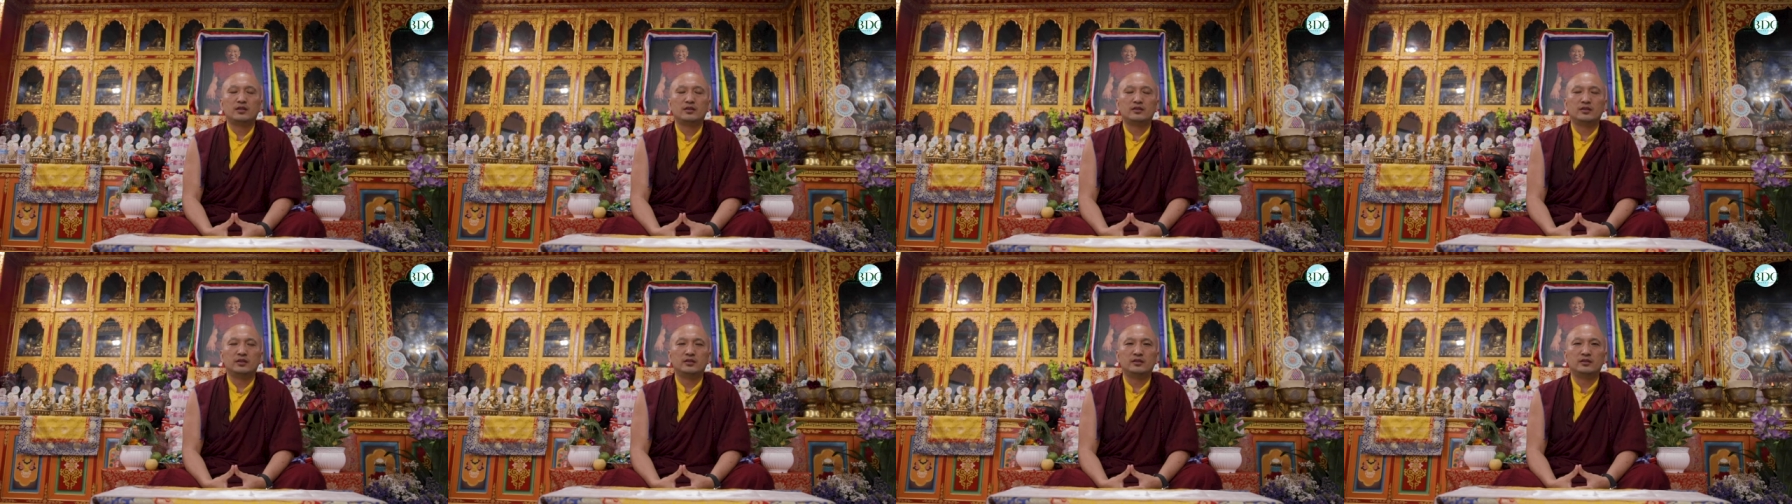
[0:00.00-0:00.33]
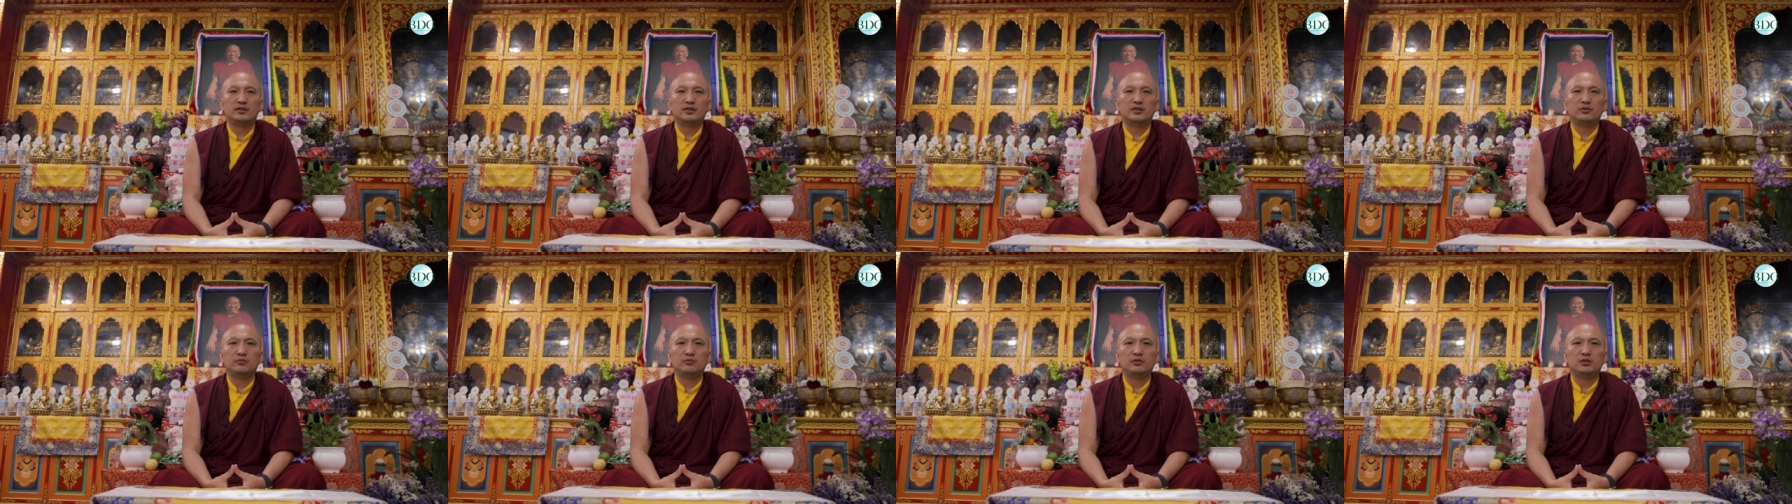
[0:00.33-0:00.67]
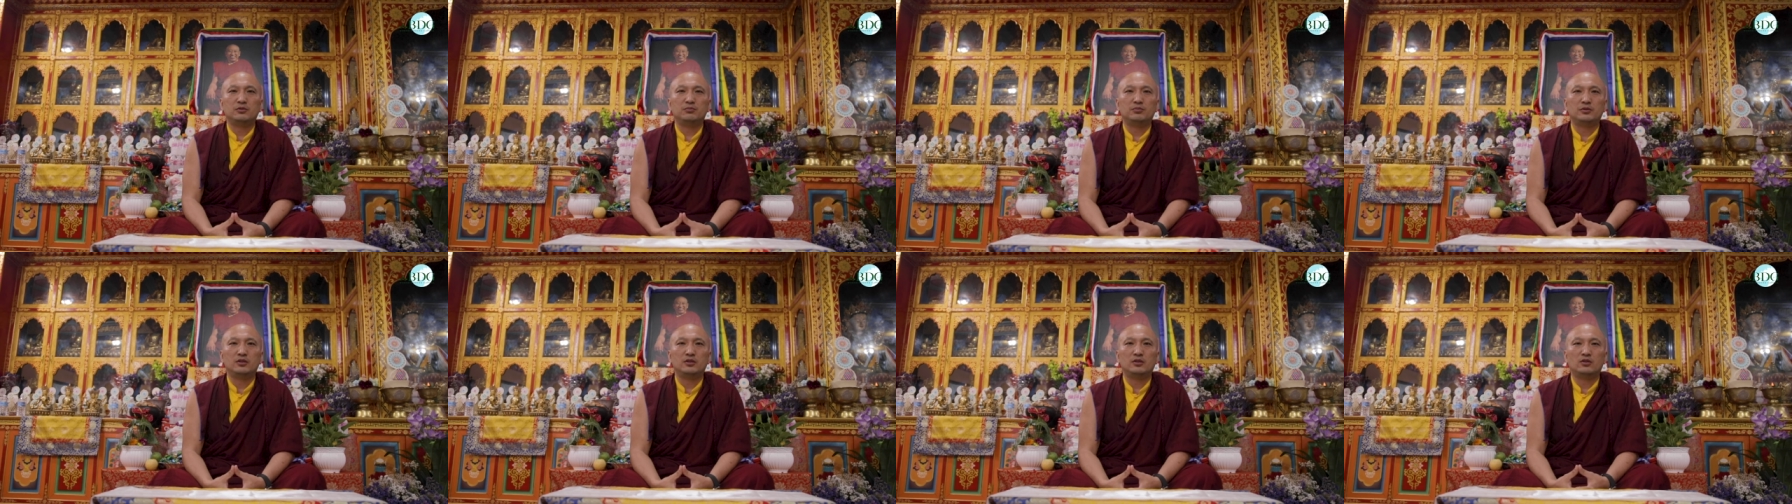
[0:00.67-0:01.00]
then there
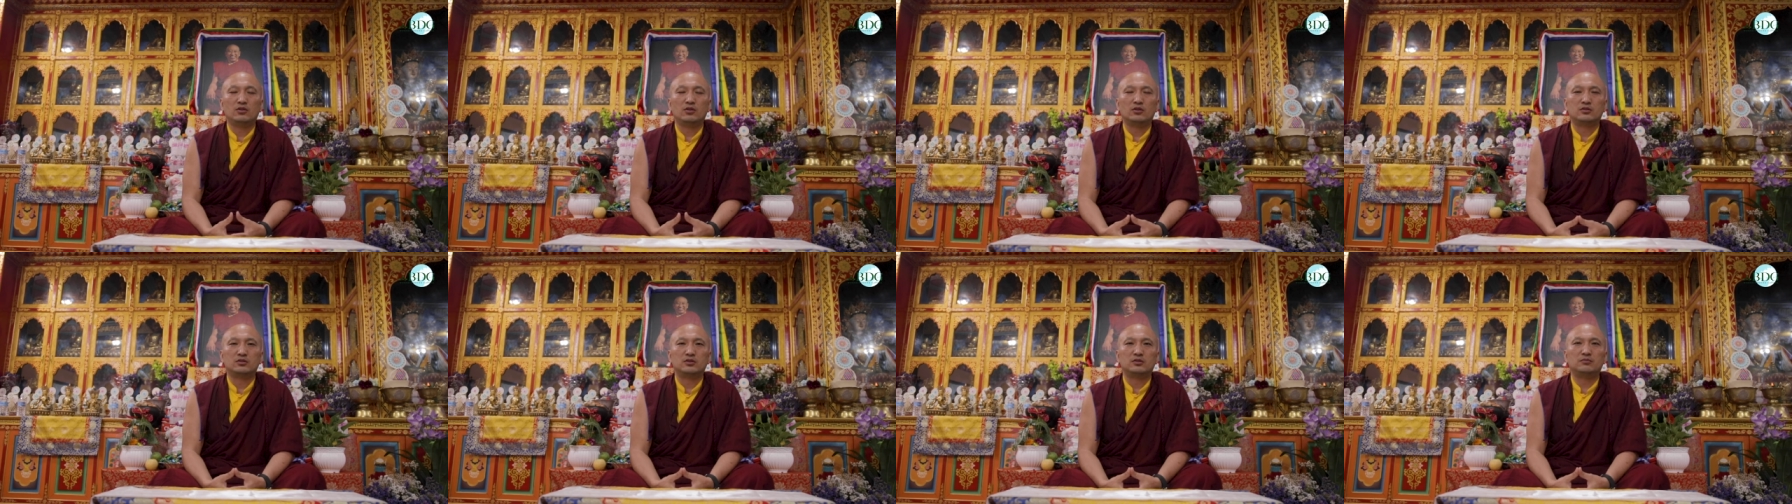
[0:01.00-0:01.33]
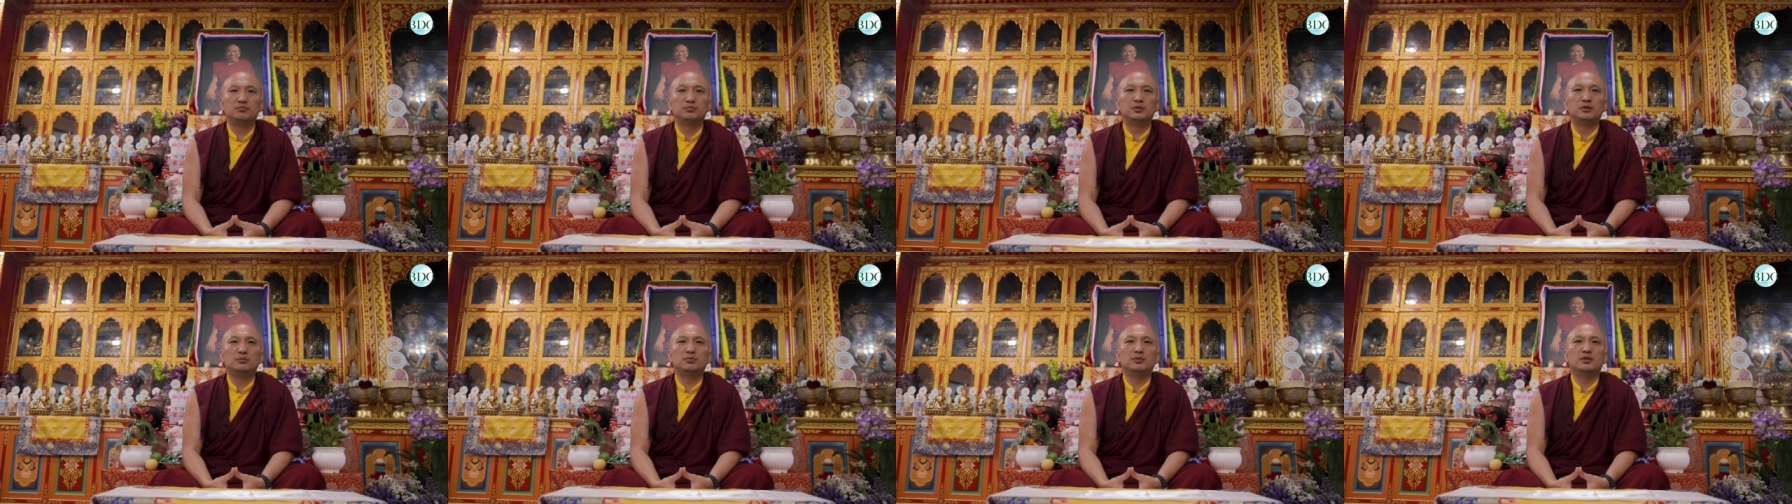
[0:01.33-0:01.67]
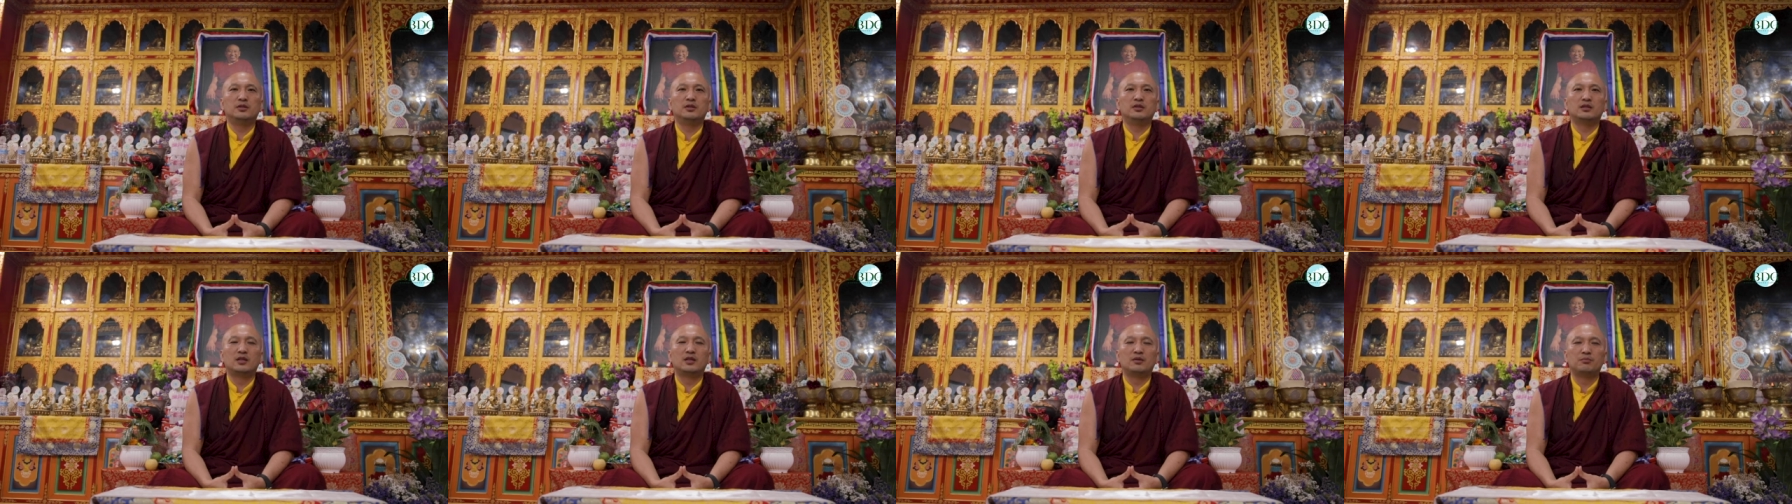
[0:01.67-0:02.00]
will be lots of
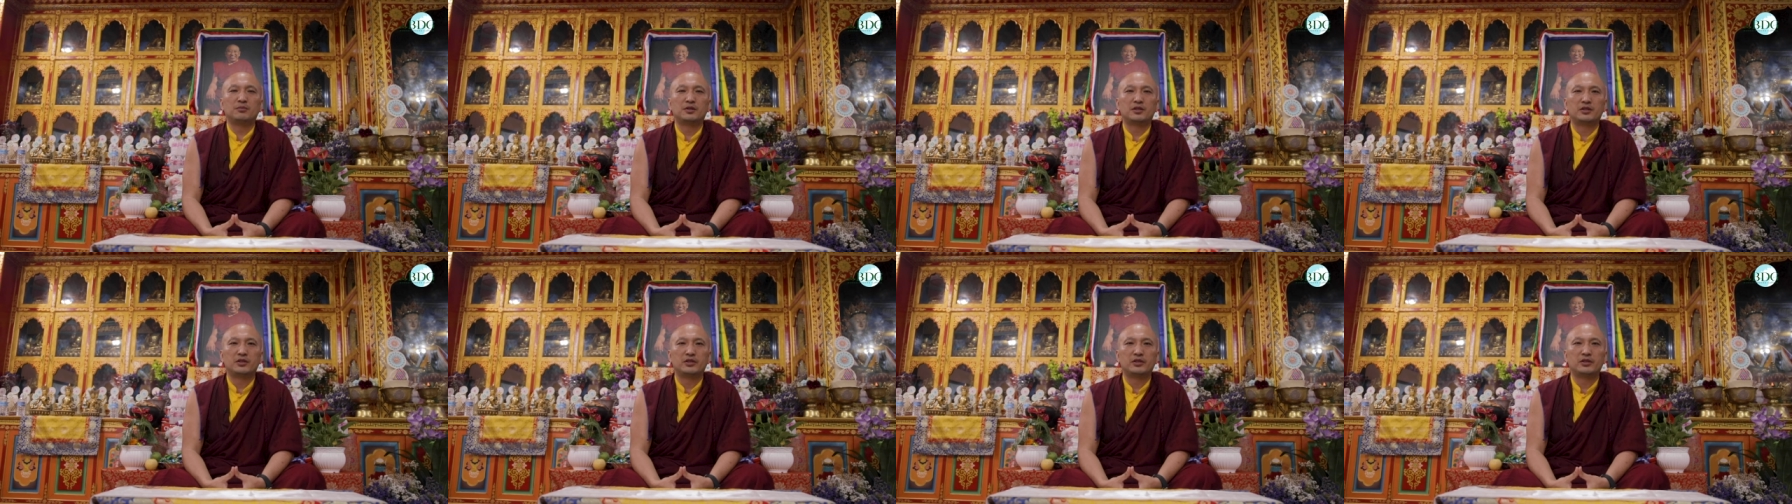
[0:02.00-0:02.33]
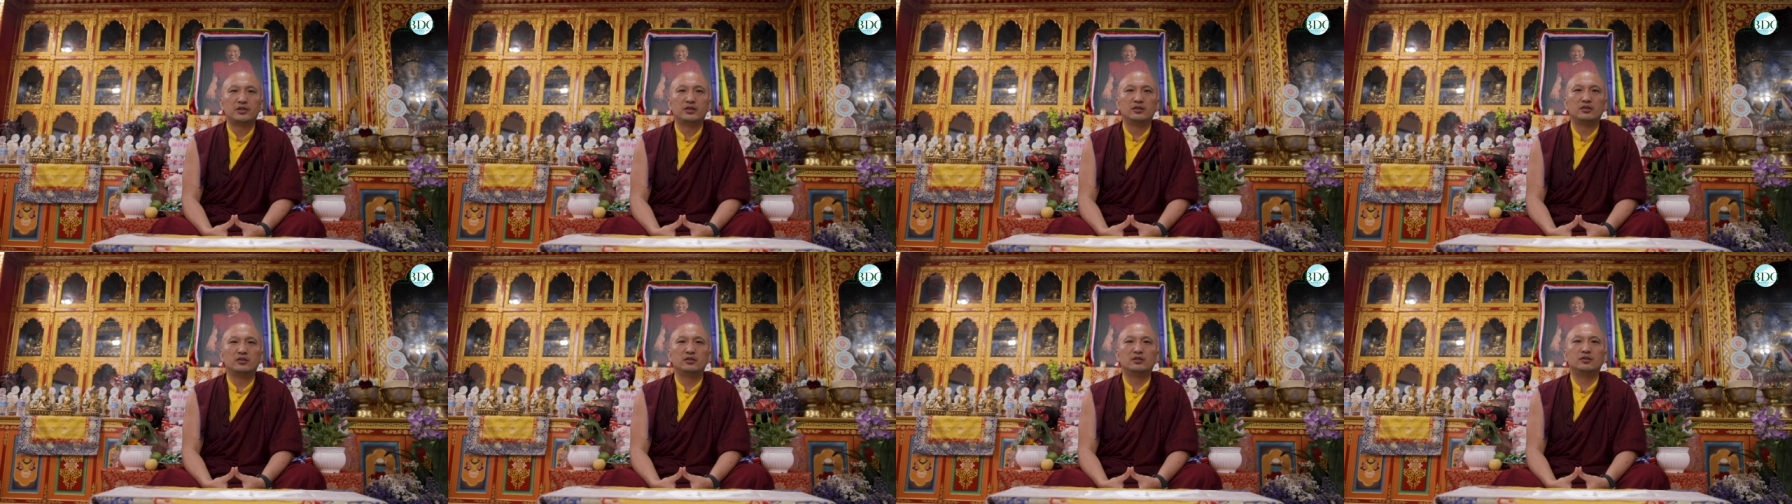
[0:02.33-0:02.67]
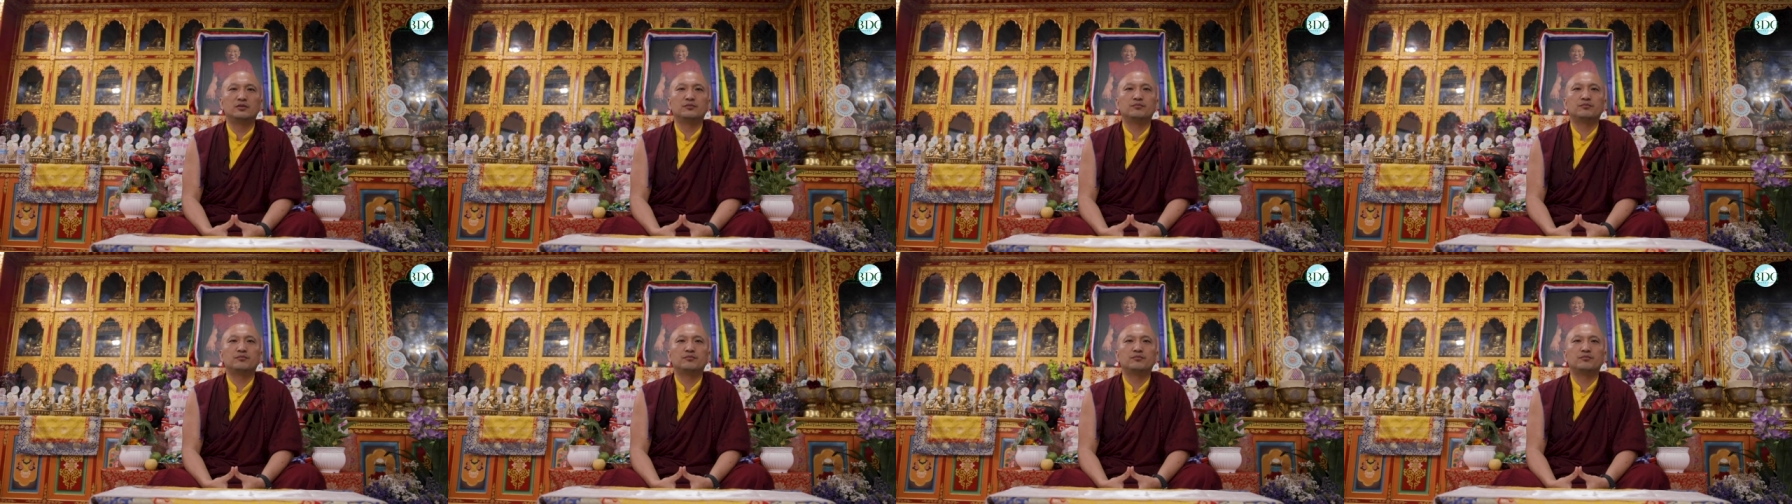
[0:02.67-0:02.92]
people coming here.